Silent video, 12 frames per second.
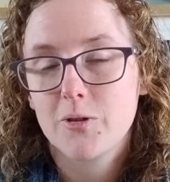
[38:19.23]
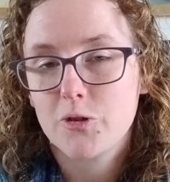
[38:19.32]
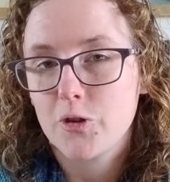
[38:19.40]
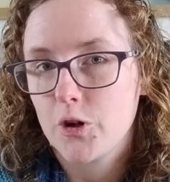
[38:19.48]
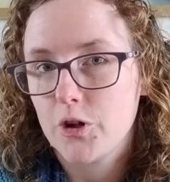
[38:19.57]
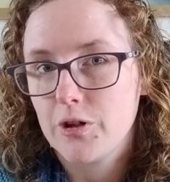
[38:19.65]

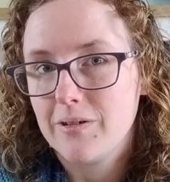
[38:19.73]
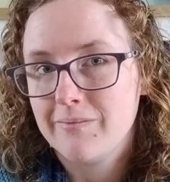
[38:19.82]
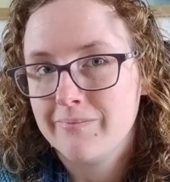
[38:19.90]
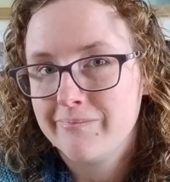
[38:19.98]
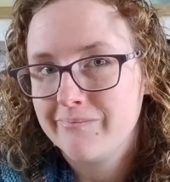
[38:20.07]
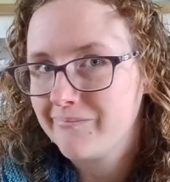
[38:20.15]

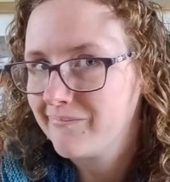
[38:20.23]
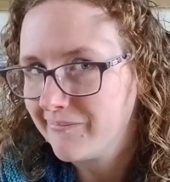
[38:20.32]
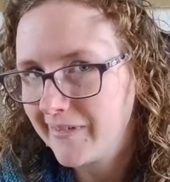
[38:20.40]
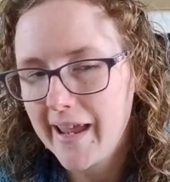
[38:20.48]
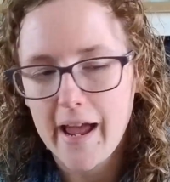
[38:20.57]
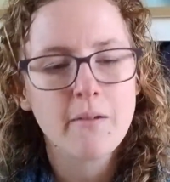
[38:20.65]
So
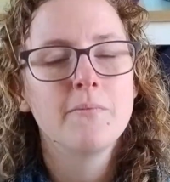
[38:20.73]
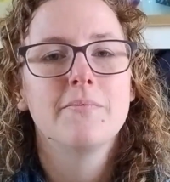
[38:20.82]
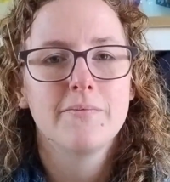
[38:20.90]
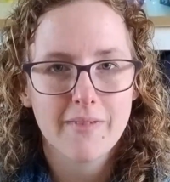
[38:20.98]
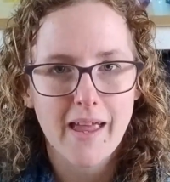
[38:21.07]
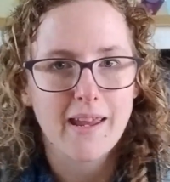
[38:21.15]
yeah,
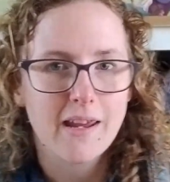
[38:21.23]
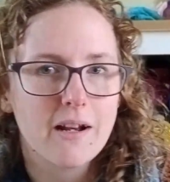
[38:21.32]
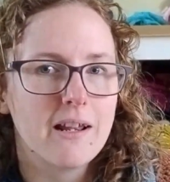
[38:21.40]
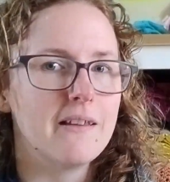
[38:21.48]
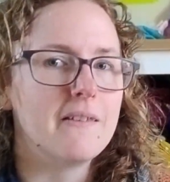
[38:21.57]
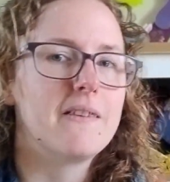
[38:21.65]
like
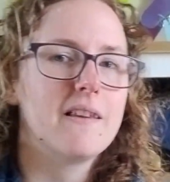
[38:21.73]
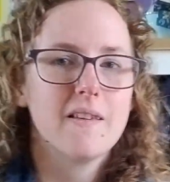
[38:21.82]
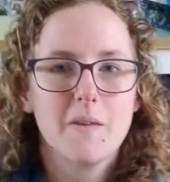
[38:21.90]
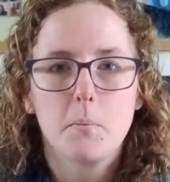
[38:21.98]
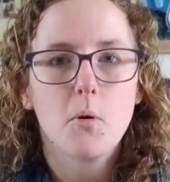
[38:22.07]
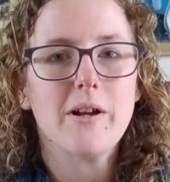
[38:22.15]
it is
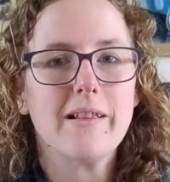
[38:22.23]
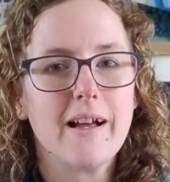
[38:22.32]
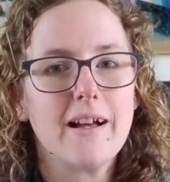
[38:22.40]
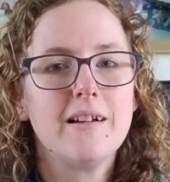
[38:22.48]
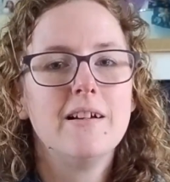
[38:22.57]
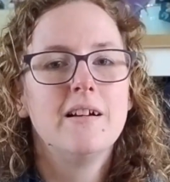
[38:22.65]

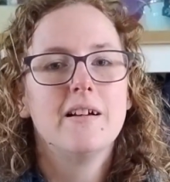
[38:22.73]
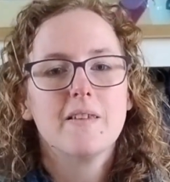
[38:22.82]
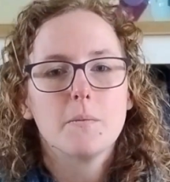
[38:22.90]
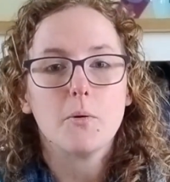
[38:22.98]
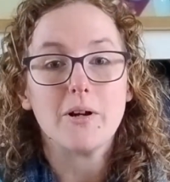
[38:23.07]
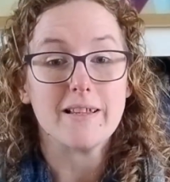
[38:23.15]
spoiler
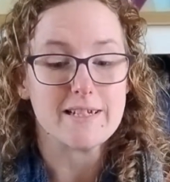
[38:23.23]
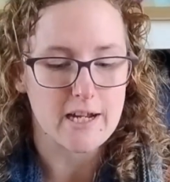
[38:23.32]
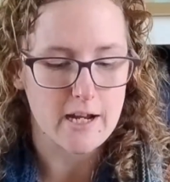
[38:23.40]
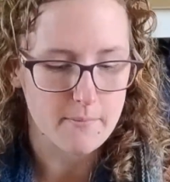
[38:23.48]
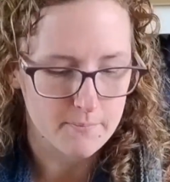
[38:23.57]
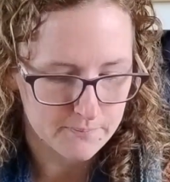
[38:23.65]

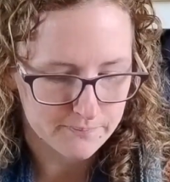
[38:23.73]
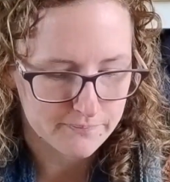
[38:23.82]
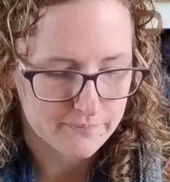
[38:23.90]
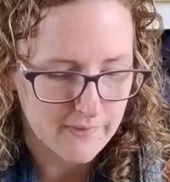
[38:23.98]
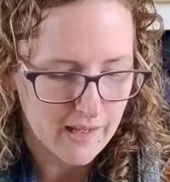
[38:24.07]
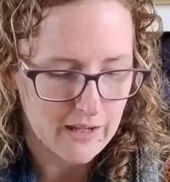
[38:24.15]
time
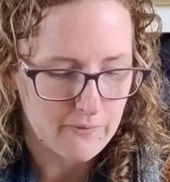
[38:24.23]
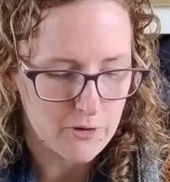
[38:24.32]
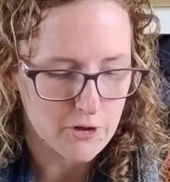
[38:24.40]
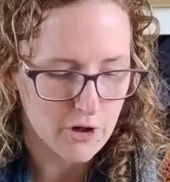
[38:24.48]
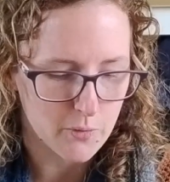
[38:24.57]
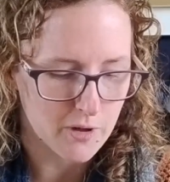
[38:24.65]

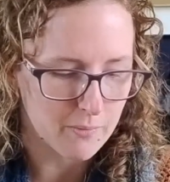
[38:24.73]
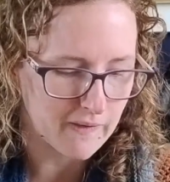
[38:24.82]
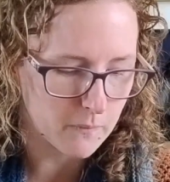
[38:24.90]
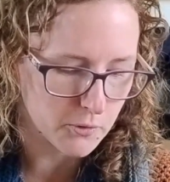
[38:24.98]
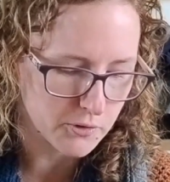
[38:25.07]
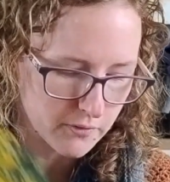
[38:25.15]
if you don't want to
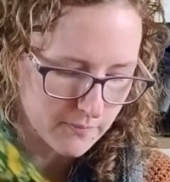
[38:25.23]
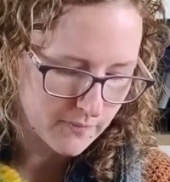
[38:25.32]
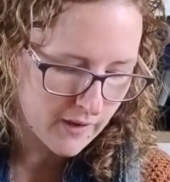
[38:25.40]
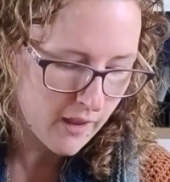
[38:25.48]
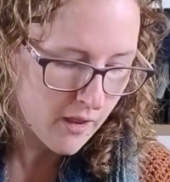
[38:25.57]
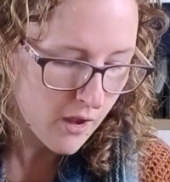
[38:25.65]
be spoiled.
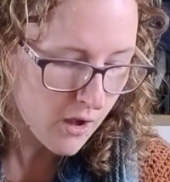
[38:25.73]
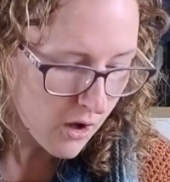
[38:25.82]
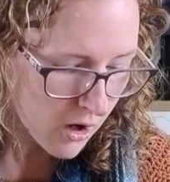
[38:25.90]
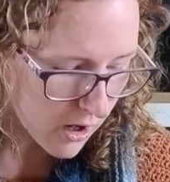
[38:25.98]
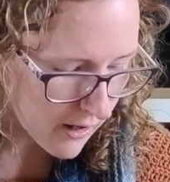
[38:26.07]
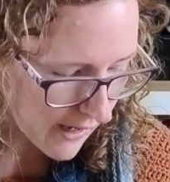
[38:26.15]

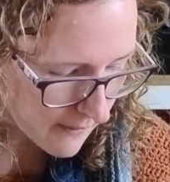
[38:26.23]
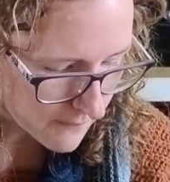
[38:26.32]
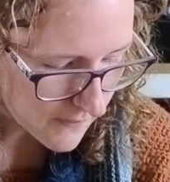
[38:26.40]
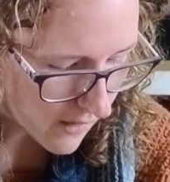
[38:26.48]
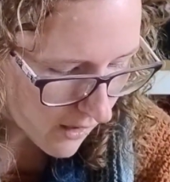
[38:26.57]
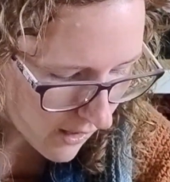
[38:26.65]
All right,
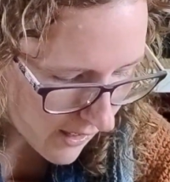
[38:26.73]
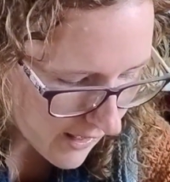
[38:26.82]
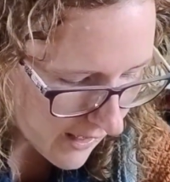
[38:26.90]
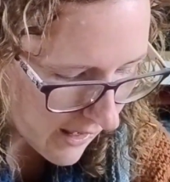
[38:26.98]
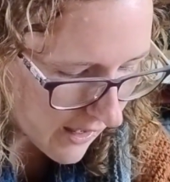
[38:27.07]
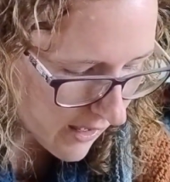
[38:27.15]

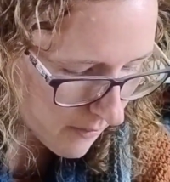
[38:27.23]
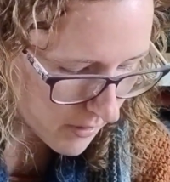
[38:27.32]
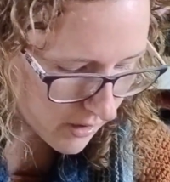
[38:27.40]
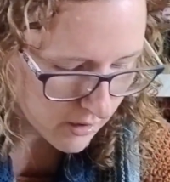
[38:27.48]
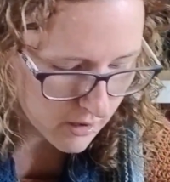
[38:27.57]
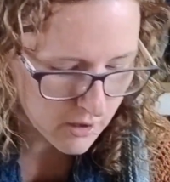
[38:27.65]
I
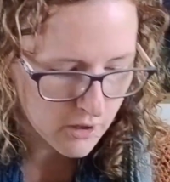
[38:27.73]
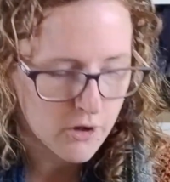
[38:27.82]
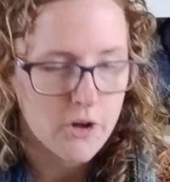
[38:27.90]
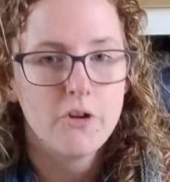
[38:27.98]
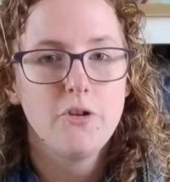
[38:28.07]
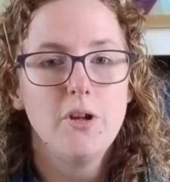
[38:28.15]
am
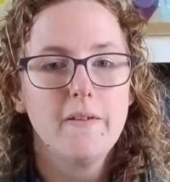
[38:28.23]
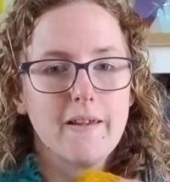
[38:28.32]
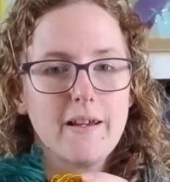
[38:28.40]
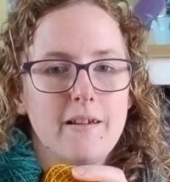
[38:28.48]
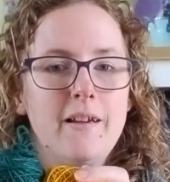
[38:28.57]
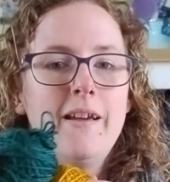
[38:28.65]

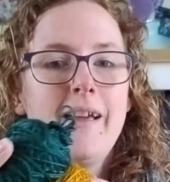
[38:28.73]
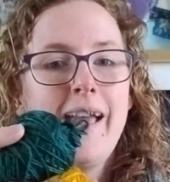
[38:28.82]
using